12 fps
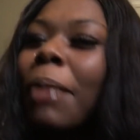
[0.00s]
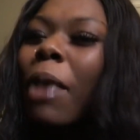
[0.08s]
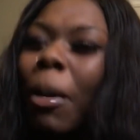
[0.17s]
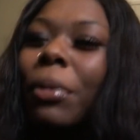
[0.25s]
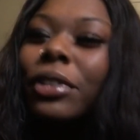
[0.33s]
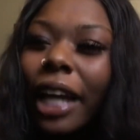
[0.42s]

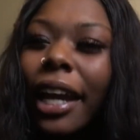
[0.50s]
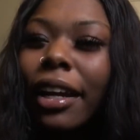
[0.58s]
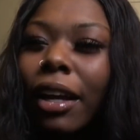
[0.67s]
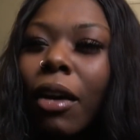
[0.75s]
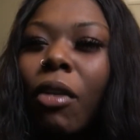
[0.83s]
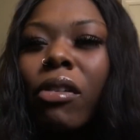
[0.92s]
Purple jacket
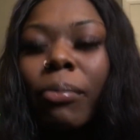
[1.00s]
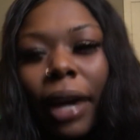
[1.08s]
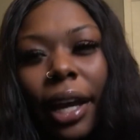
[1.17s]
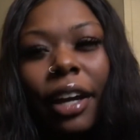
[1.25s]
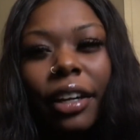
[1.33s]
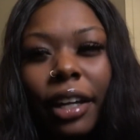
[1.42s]
on with my
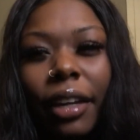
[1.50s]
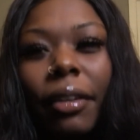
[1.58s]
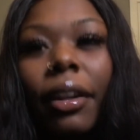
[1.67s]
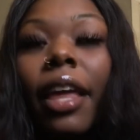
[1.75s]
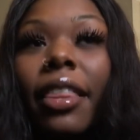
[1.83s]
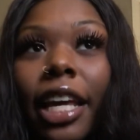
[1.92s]
hair down.
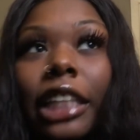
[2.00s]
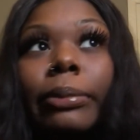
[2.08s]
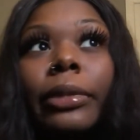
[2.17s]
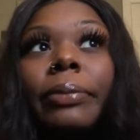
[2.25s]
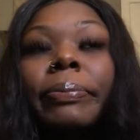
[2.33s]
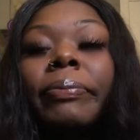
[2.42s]
That's
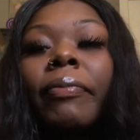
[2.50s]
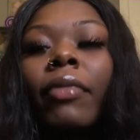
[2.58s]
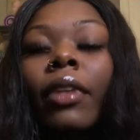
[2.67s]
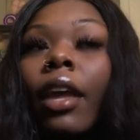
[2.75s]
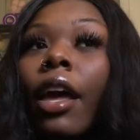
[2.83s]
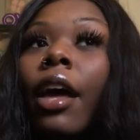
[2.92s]
me.
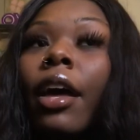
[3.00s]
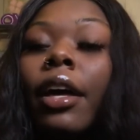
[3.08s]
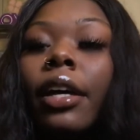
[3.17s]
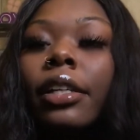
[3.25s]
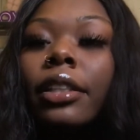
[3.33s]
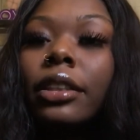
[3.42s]

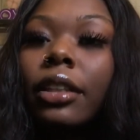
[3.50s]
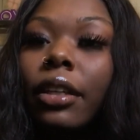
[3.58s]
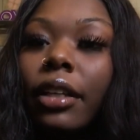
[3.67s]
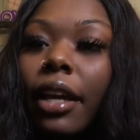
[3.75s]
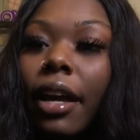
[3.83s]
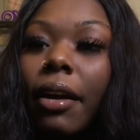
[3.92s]
So
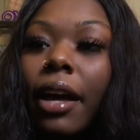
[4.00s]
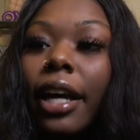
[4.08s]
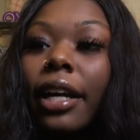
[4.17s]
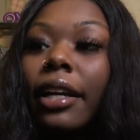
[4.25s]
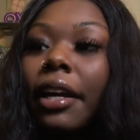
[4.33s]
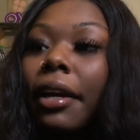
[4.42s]
yeah,
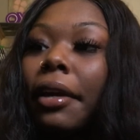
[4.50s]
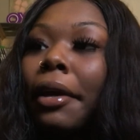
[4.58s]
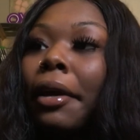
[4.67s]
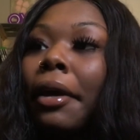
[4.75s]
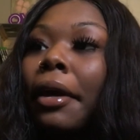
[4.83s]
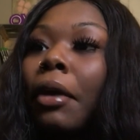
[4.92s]
I
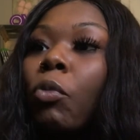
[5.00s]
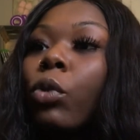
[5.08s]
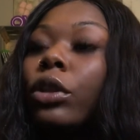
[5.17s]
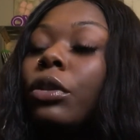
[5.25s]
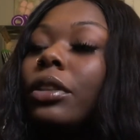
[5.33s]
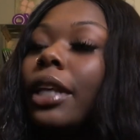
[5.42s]

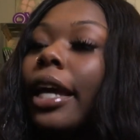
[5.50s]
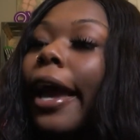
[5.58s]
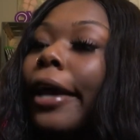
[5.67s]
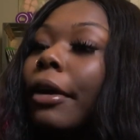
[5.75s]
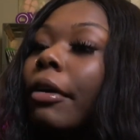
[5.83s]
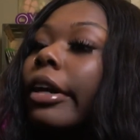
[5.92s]
want to say
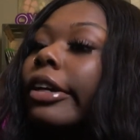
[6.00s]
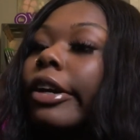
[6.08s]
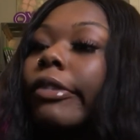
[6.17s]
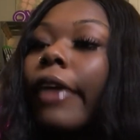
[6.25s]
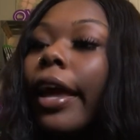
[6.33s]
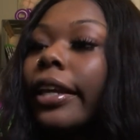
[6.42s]
I don't
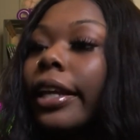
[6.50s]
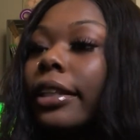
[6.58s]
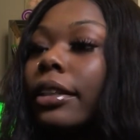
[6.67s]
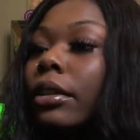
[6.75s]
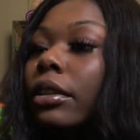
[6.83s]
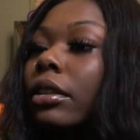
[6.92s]
condone
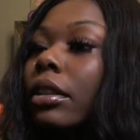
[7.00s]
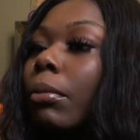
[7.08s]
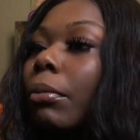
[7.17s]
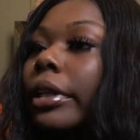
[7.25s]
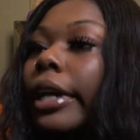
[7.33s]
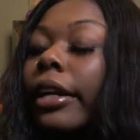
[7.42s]
violence
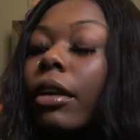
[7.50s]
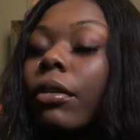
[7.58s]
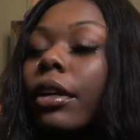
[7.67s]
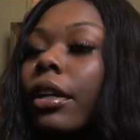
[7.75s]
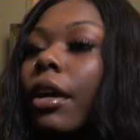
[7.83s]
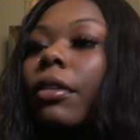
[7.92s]
but I don't
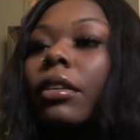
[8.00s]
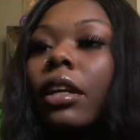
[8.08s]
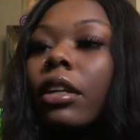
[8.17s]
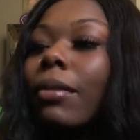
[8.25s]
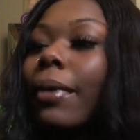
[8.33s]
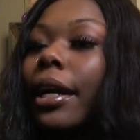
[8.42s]
condone
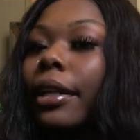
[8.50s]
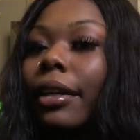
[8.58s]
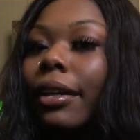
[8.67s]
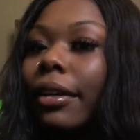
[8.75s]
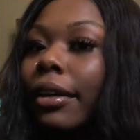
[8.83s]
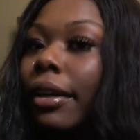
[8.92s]
letting
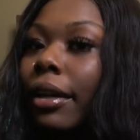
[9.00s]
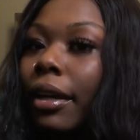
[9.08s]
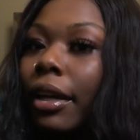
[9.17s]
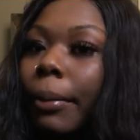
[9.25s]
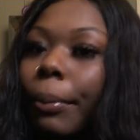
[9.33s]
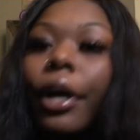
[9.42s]
nobody
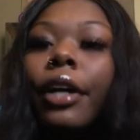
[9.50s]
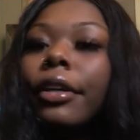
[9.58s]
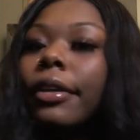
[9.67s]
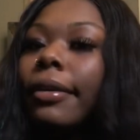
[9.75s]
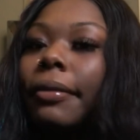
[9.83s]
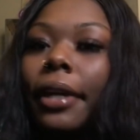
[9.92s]
punk
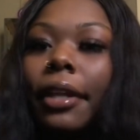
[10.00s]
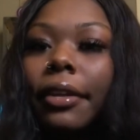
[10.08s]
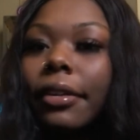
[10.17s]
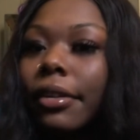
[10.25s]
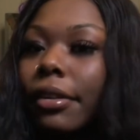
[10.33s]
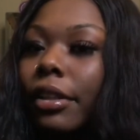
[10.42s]
you
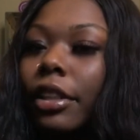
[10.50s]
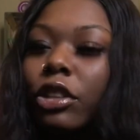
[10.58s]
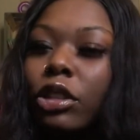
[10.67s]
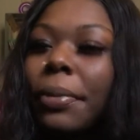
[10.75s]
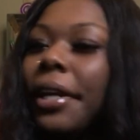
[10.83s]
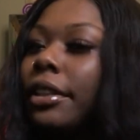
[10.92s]
either or
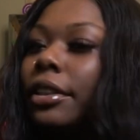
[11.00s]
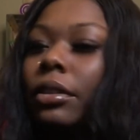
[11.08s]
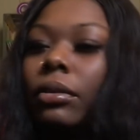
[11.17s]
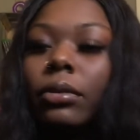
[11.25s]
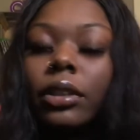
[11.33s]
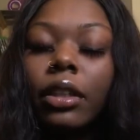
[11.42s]
disrespect
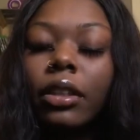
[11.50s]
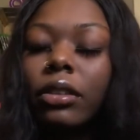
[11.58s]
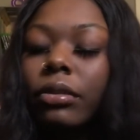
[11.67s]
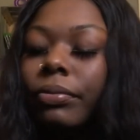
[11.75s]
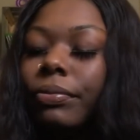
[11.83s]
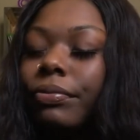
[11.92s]
you.
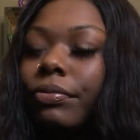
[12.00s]
So